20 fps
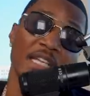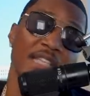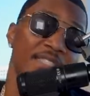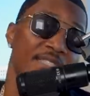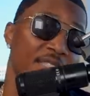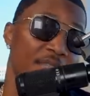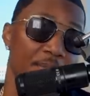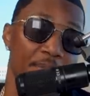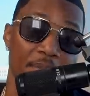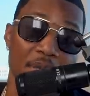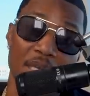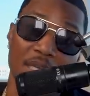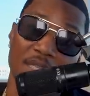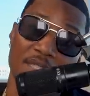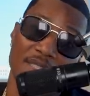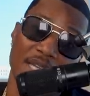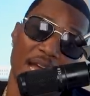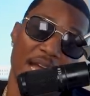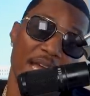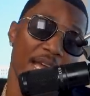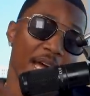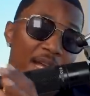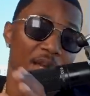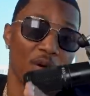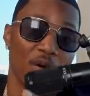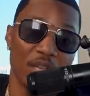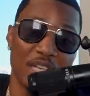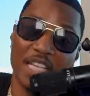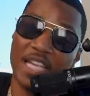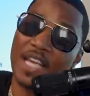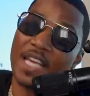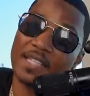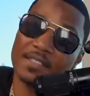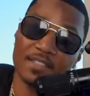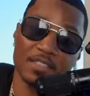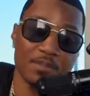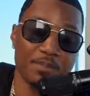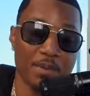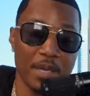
listen to me because I ain't got all the answers,